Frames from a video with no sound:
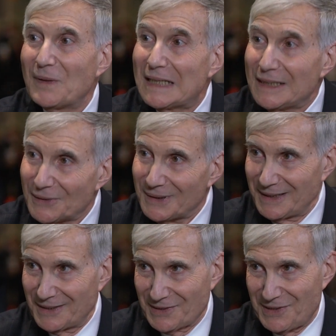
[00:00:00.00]

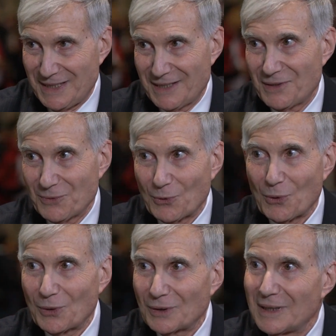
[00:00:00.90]
clearly enunciated the
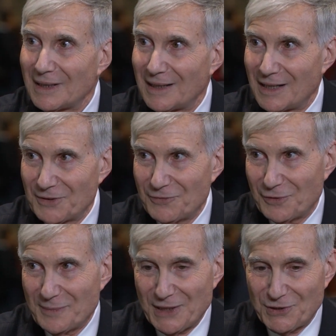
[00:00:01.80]
role of
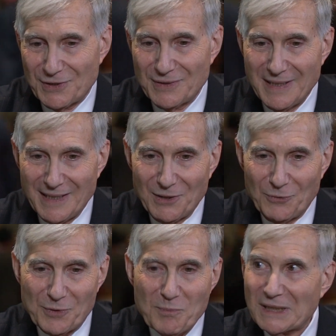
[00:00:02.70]
inflammation
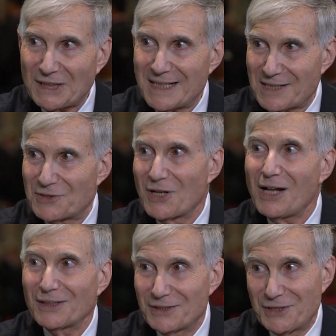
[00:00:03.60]
with much less
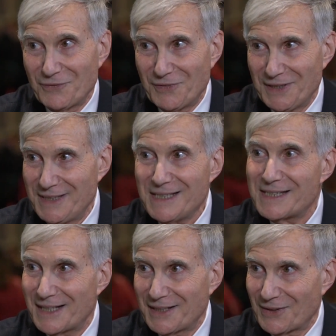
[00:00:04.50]
knowledge of the
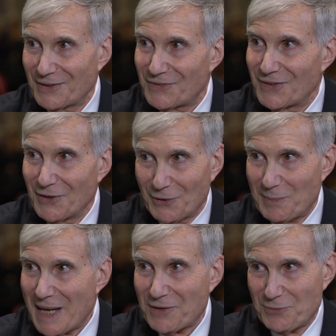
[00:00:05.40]
details or
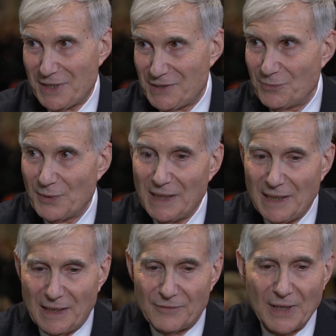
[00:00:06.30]
pathways than we
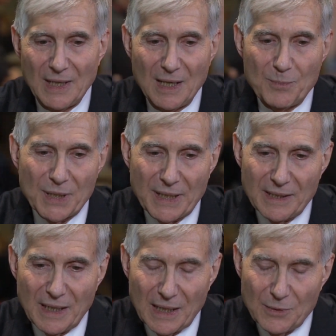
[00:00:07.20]
have. But
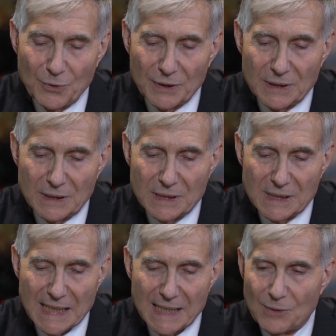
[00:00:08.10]
I, I would
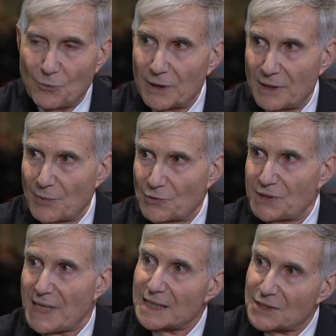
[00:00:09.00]
say that one of the
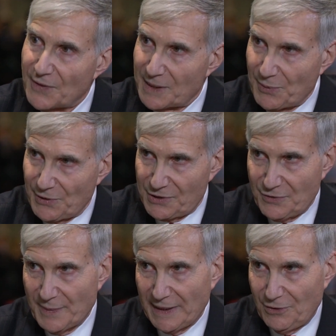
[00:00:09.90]
most satisfying parts
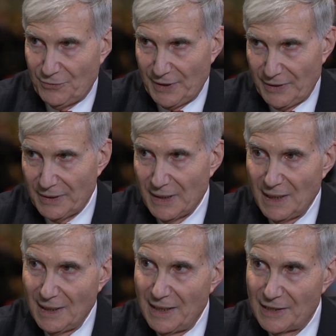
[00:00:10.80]
of my career
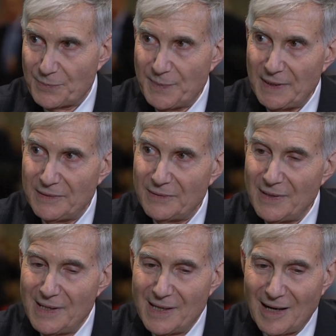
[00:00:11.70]
has been
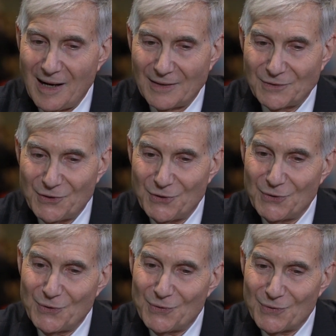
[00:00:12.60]
uh,
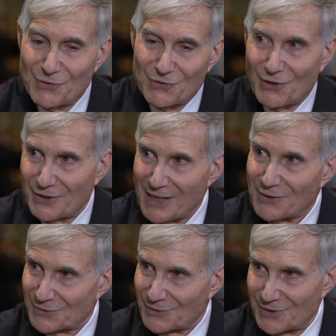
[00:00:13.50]
to start
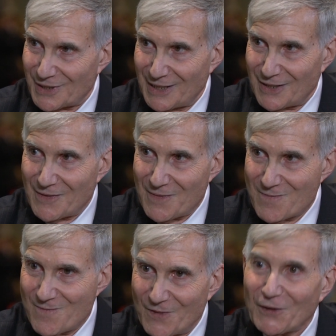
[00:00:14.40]
out uh,
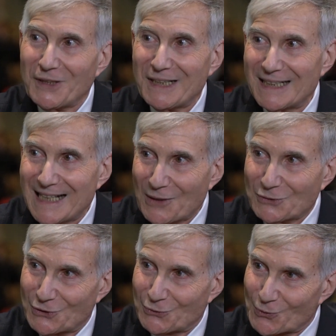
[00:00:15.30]
ferreting
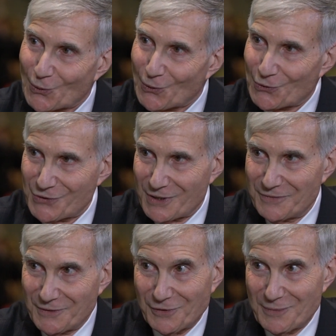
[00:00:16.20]
out the roles
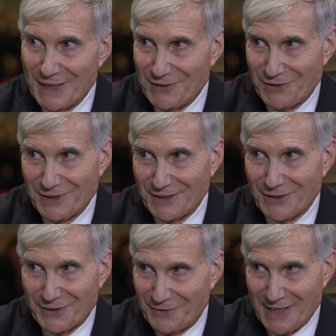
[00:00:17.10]
of inflammation in
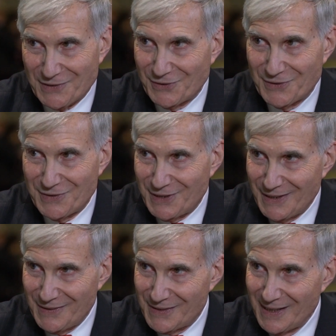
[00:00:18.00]
cardiovascular
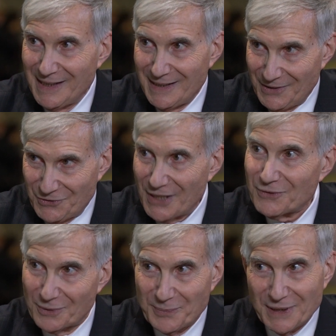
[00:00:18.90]
disease in
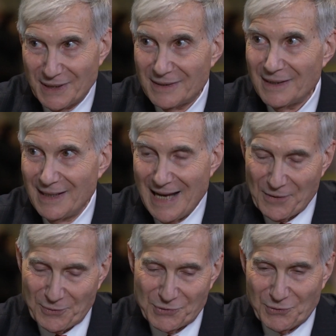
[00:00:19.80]
general, but in
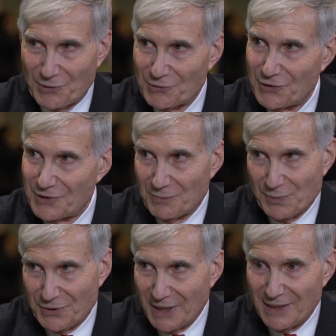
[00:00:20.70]
atherosclerosis in
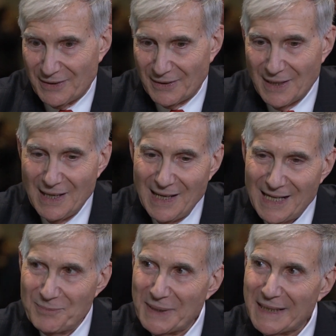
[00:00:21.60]
particular,
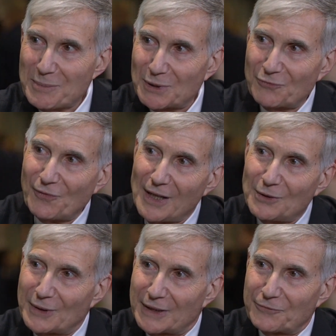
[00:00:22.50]
and being able to
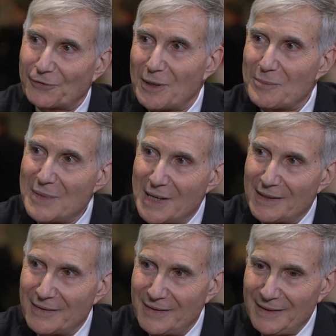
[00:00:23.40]
follow it from
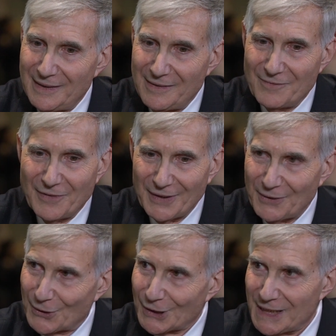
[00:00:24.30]
the very
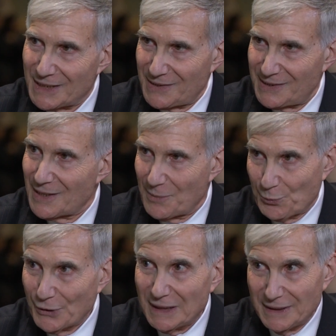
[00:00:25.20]
earliest uh,
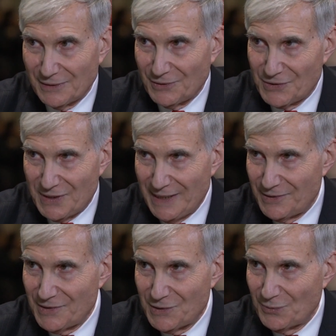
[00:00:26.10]
preclinical
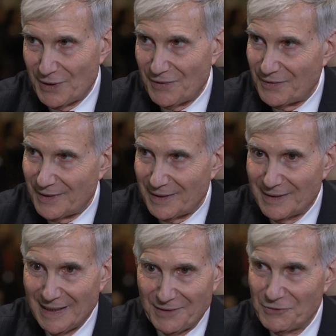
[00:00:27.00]
stages with uh,
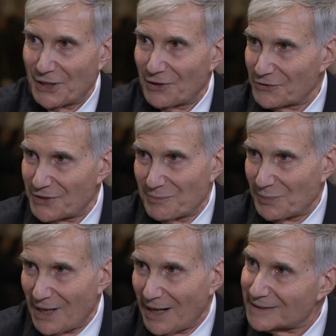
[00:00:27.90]
gels and
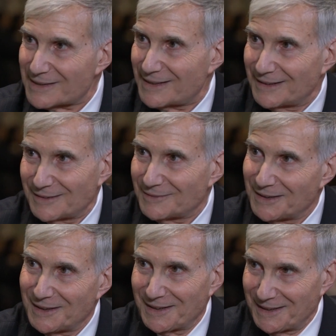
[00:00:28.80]
blots and,
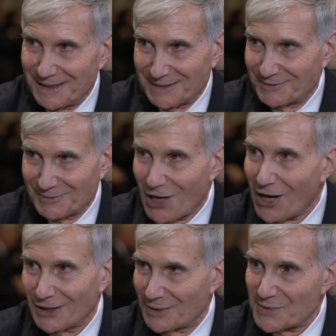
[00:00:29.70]
and
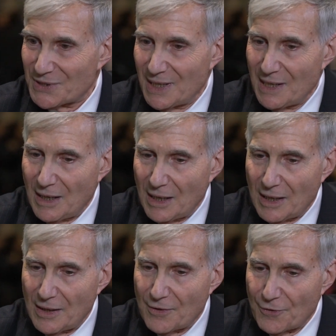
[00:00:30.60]
columns uh,